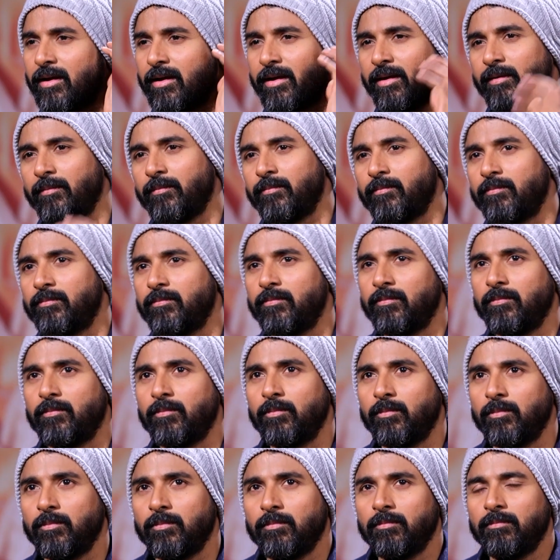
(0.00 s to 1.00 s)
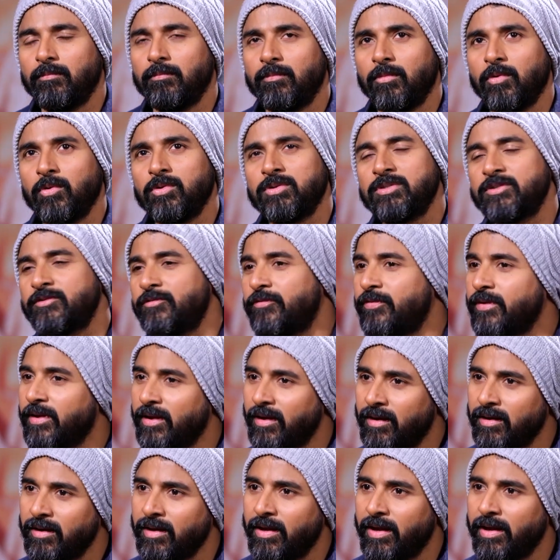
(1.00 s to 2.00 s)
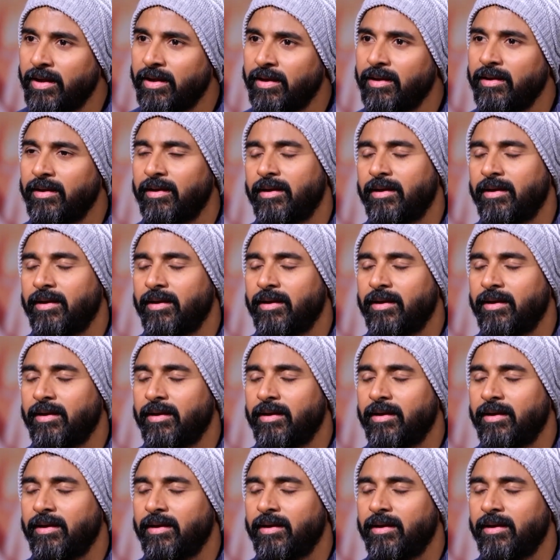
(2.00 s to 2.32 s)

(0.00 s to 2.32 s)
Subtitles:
A most feared guy,